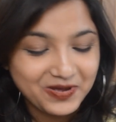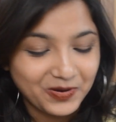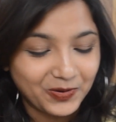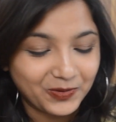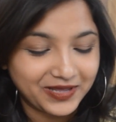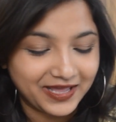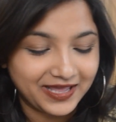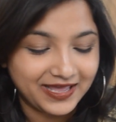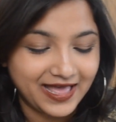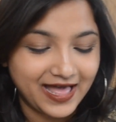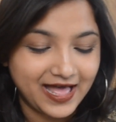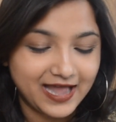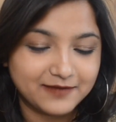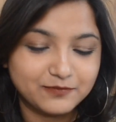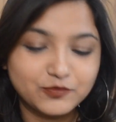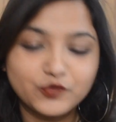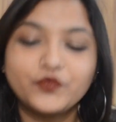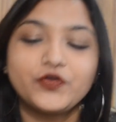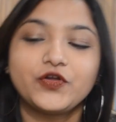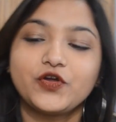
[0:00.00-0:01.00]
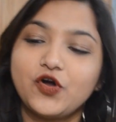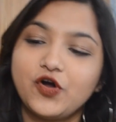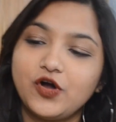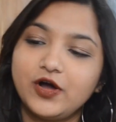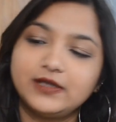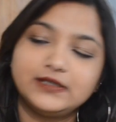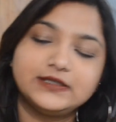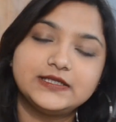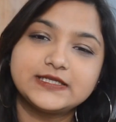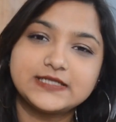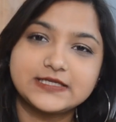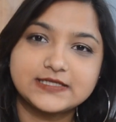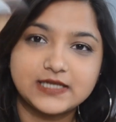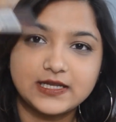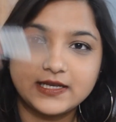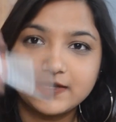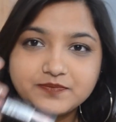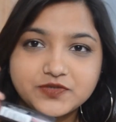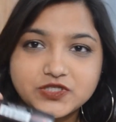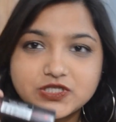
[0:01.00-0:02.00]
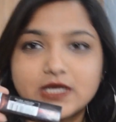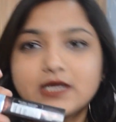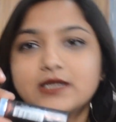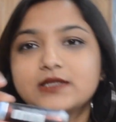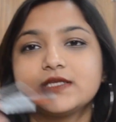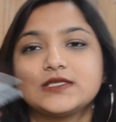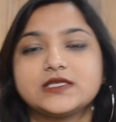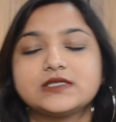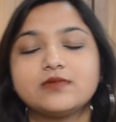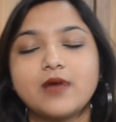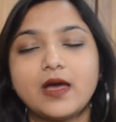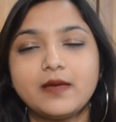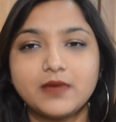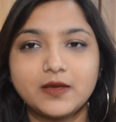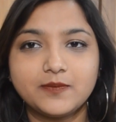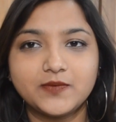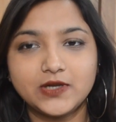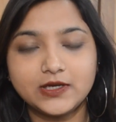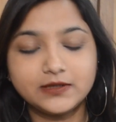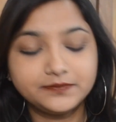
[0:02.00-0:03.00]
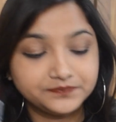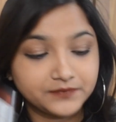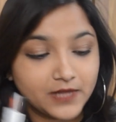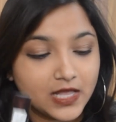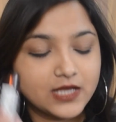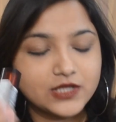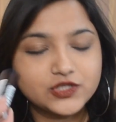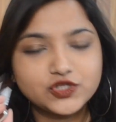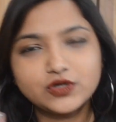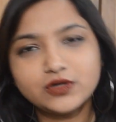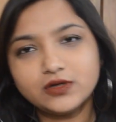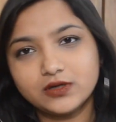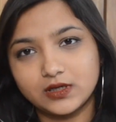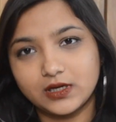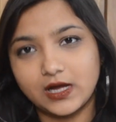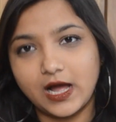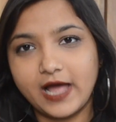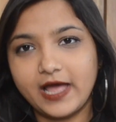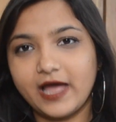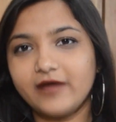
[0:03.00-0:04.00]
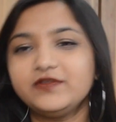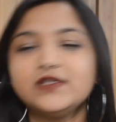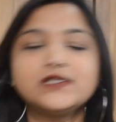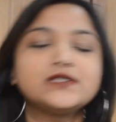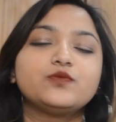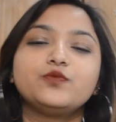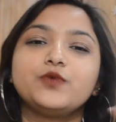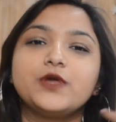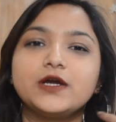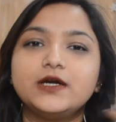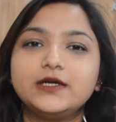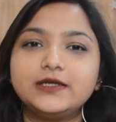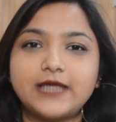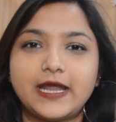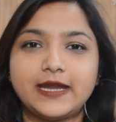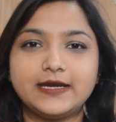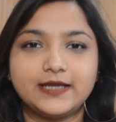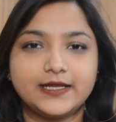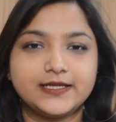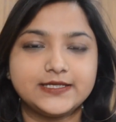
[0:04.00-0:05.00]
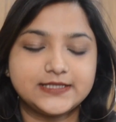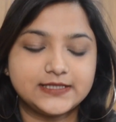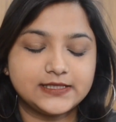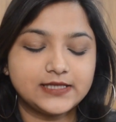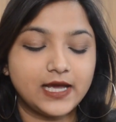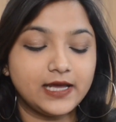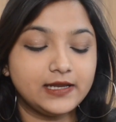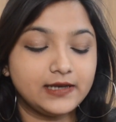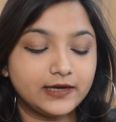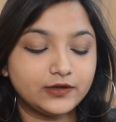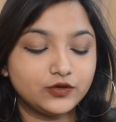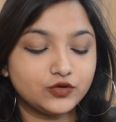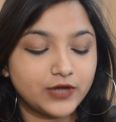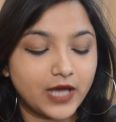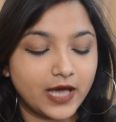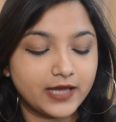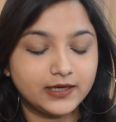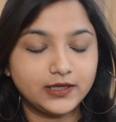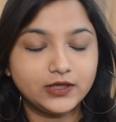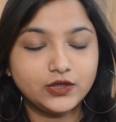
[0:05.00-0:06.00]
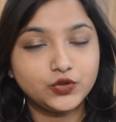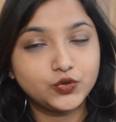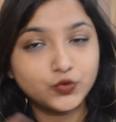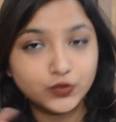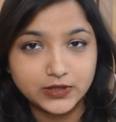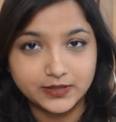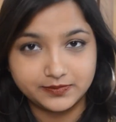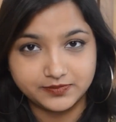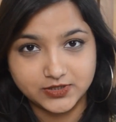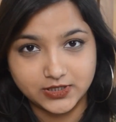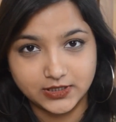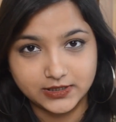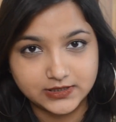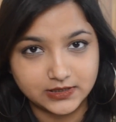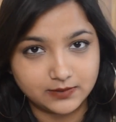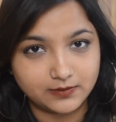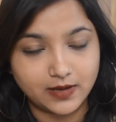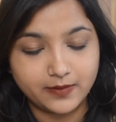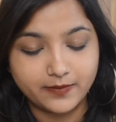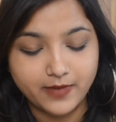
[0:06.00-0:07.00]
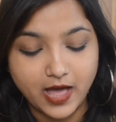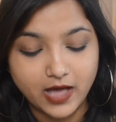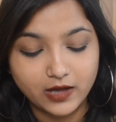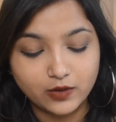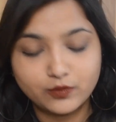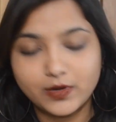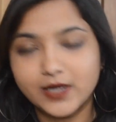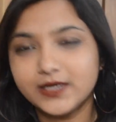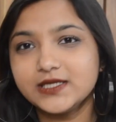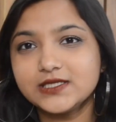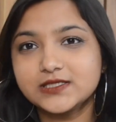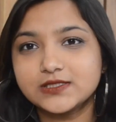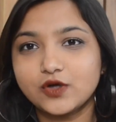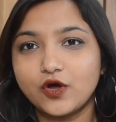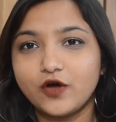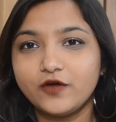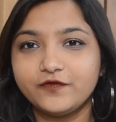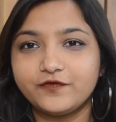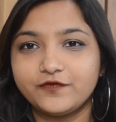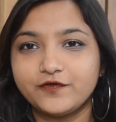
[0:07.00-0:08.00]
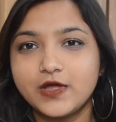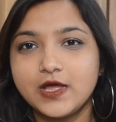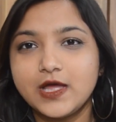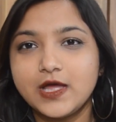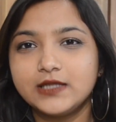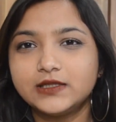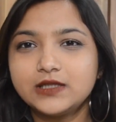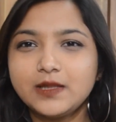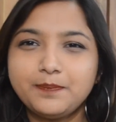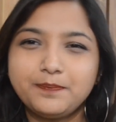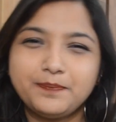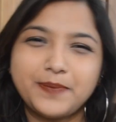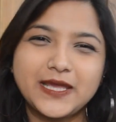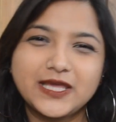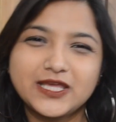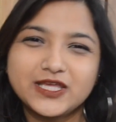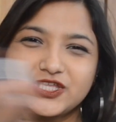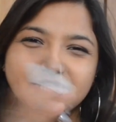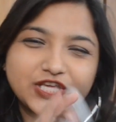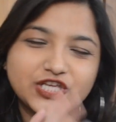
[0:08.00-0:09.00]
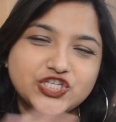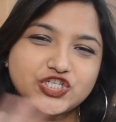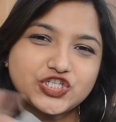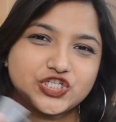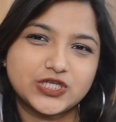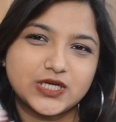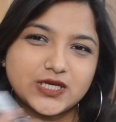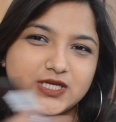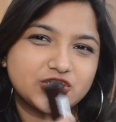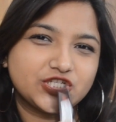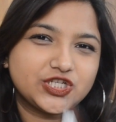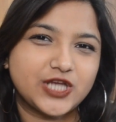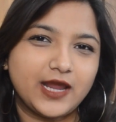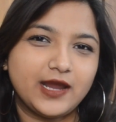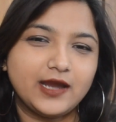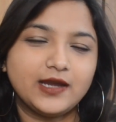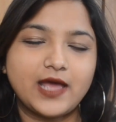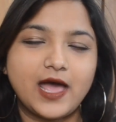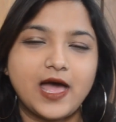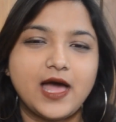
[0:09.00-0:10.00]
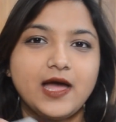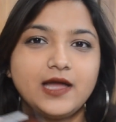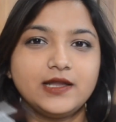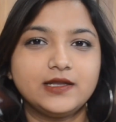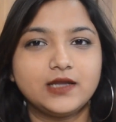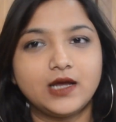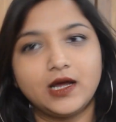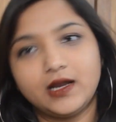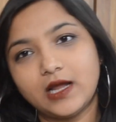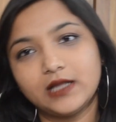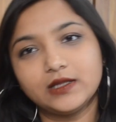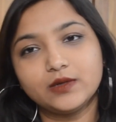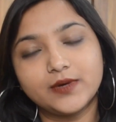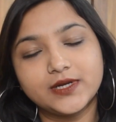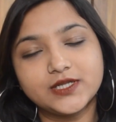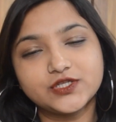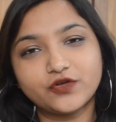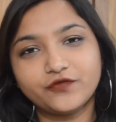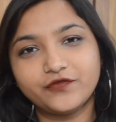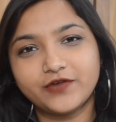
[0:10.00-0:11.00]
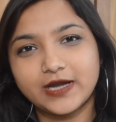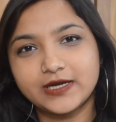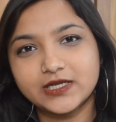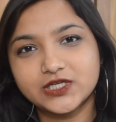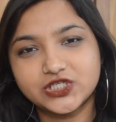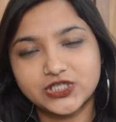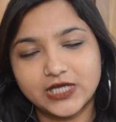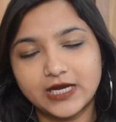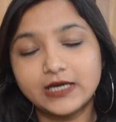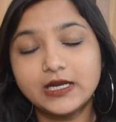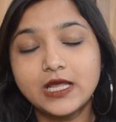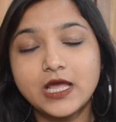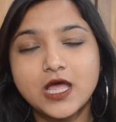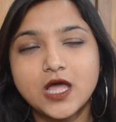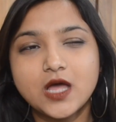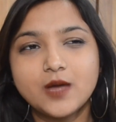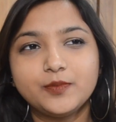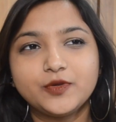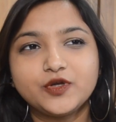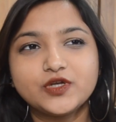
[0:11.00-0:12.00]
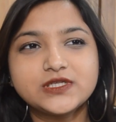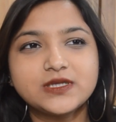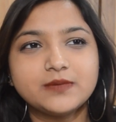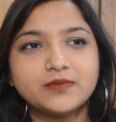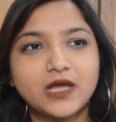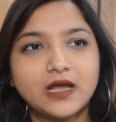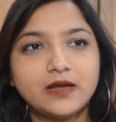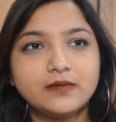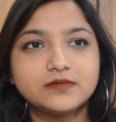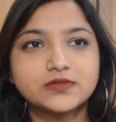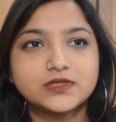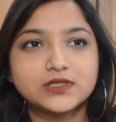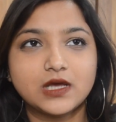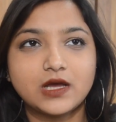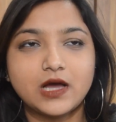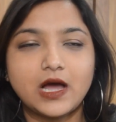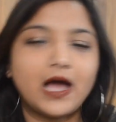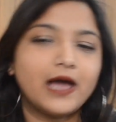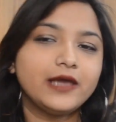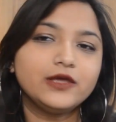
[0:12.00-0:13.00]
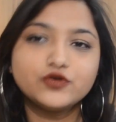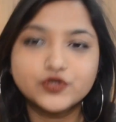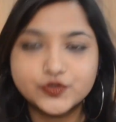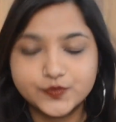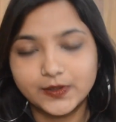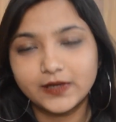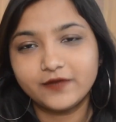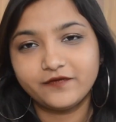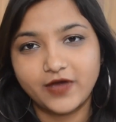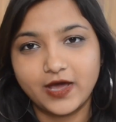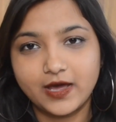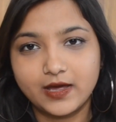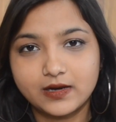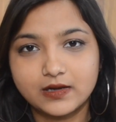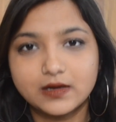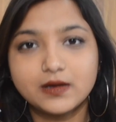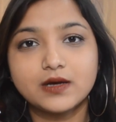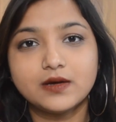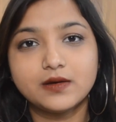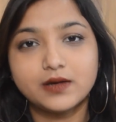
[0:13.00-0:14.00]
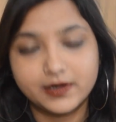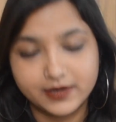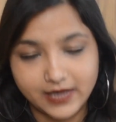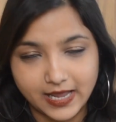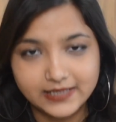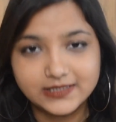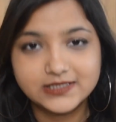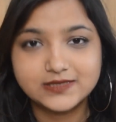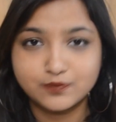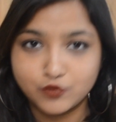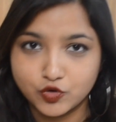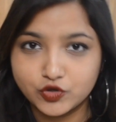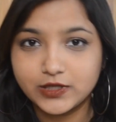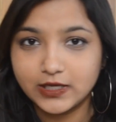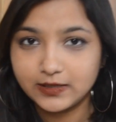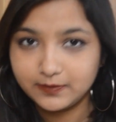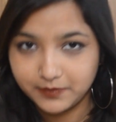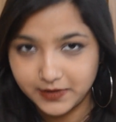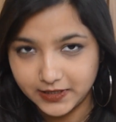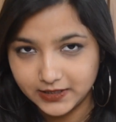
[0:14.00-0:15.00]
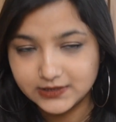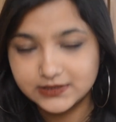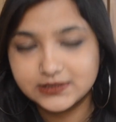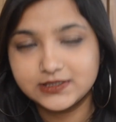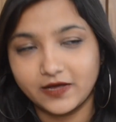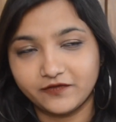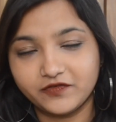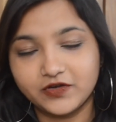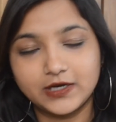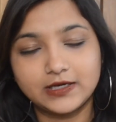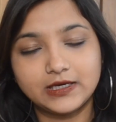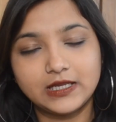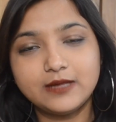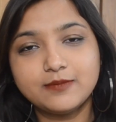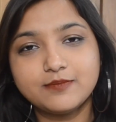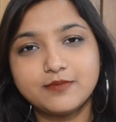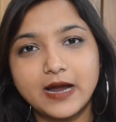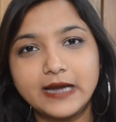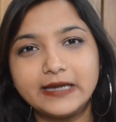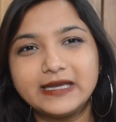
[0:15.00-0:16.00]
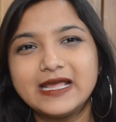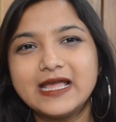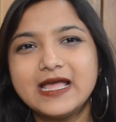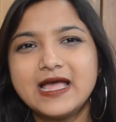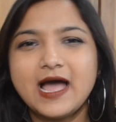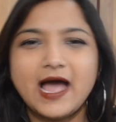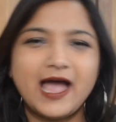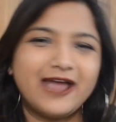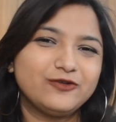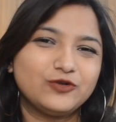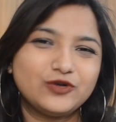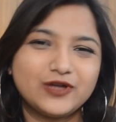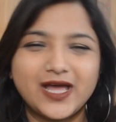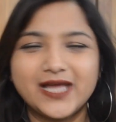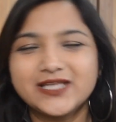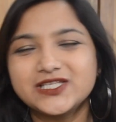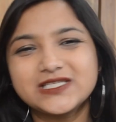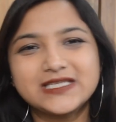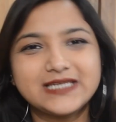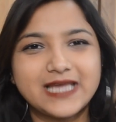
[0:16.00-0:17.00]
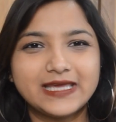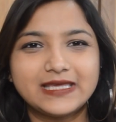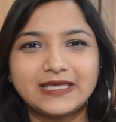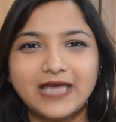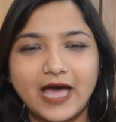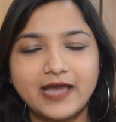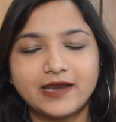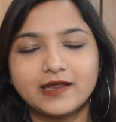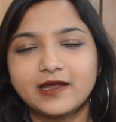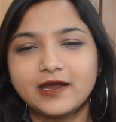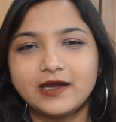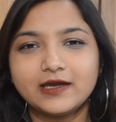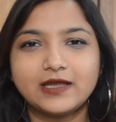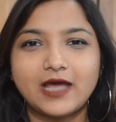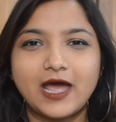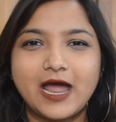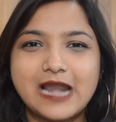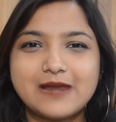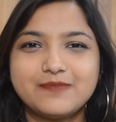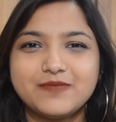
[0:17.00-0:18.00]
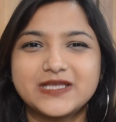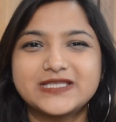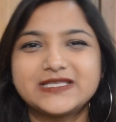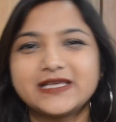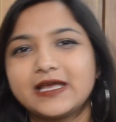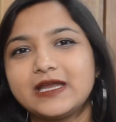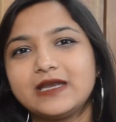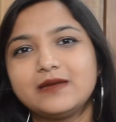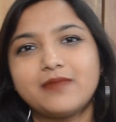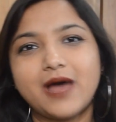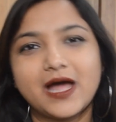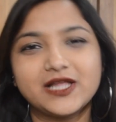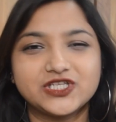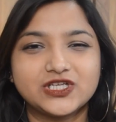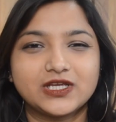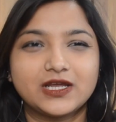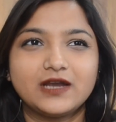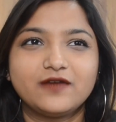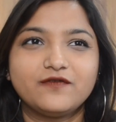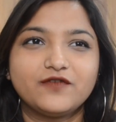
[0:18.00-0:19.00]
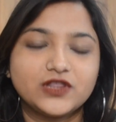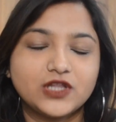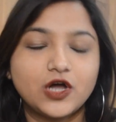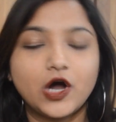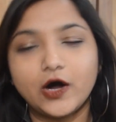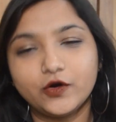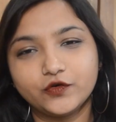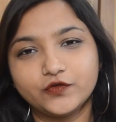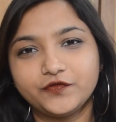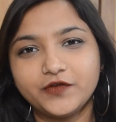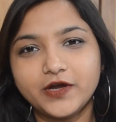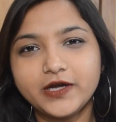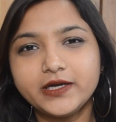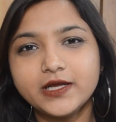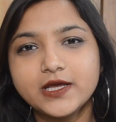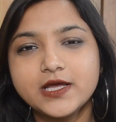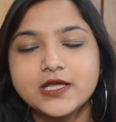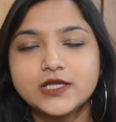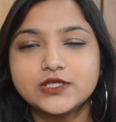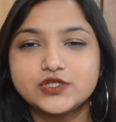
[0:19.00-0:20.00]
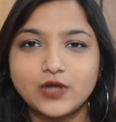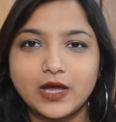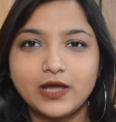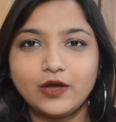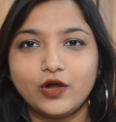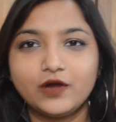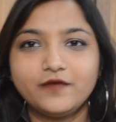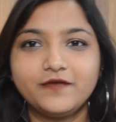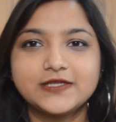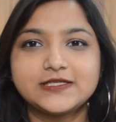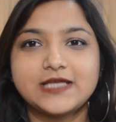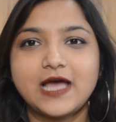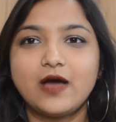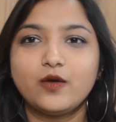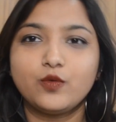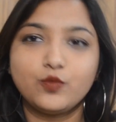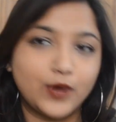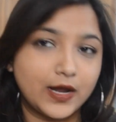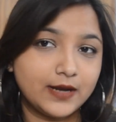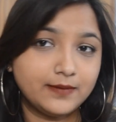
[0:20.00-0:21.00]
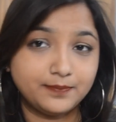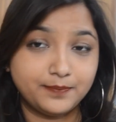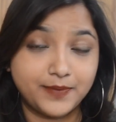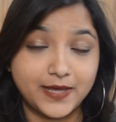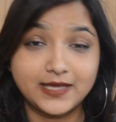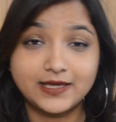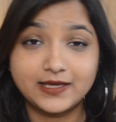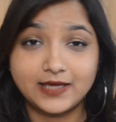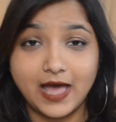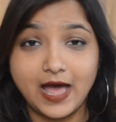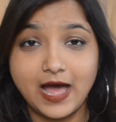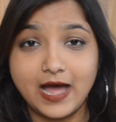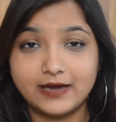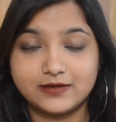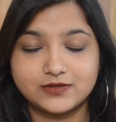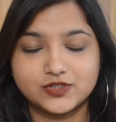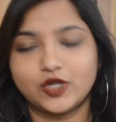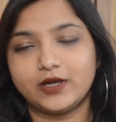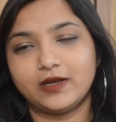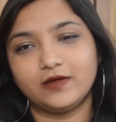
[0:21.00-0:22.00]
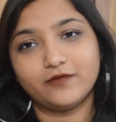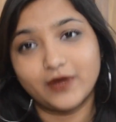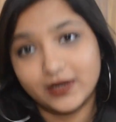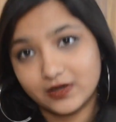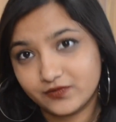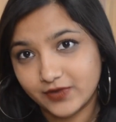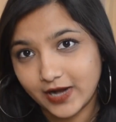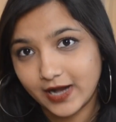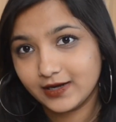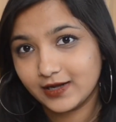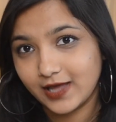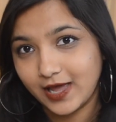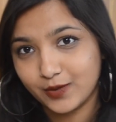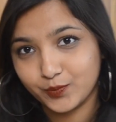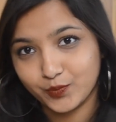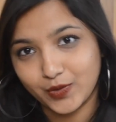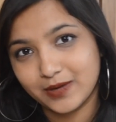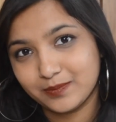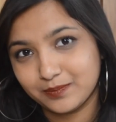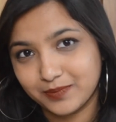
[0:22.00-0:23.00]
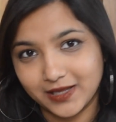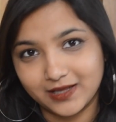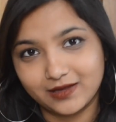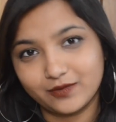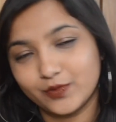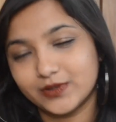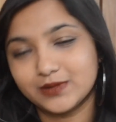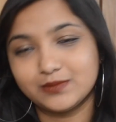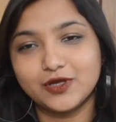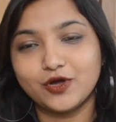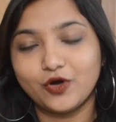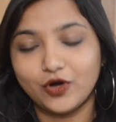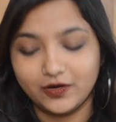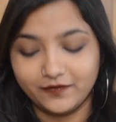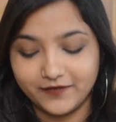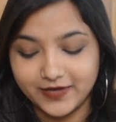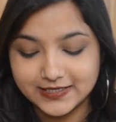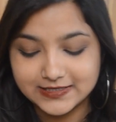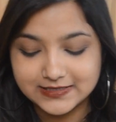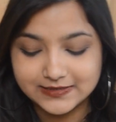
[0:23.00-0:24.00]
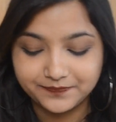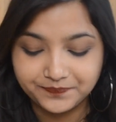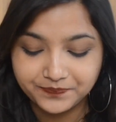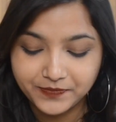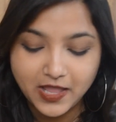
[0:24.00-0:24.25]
Okay, and moving on, this is a lipstick. This is by Maybelline. So I have this weird tendency. I like to carry 2 lipsticks in my bag. One is of the pinkish shade and another one is of reddish shade, because sometimes I usually wear reds more than pinks, definitely, but I don't know, I just like carrying it and mixing and matching it with the outfit. So I always have one red and one pink with me always.